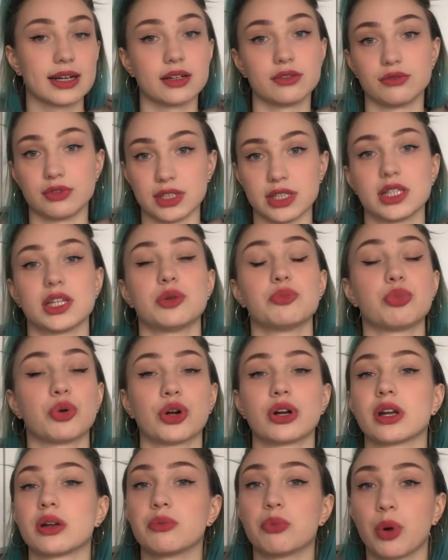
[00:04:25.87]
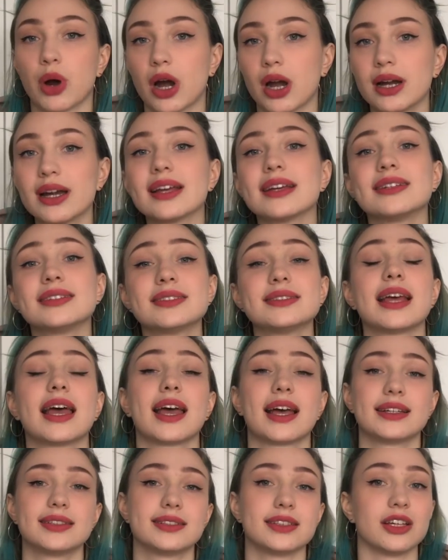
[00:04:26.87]
and really important part is
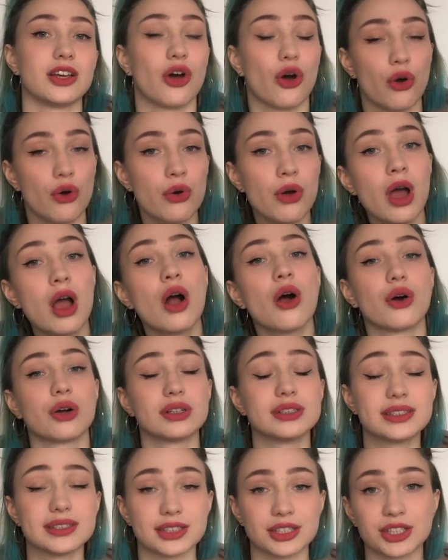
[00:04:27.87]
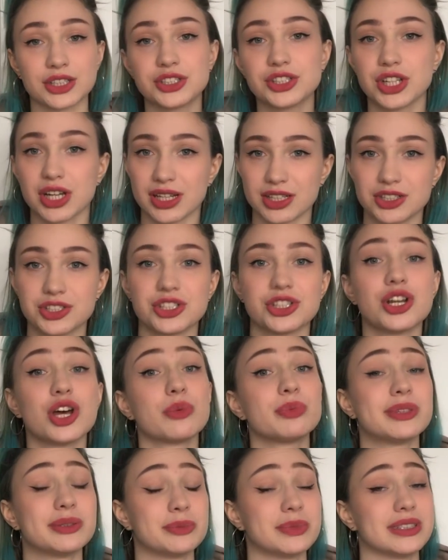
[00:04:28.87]
SEO, or search engine
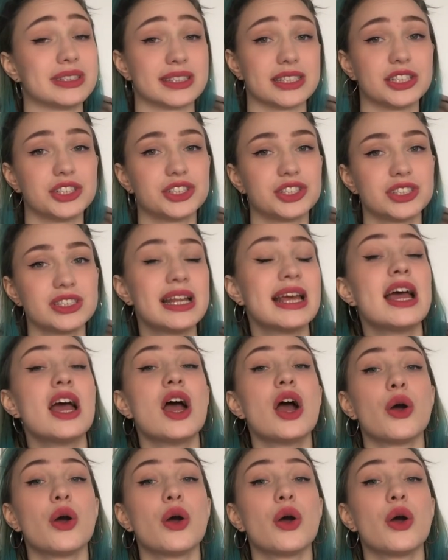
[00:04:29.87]
optimization.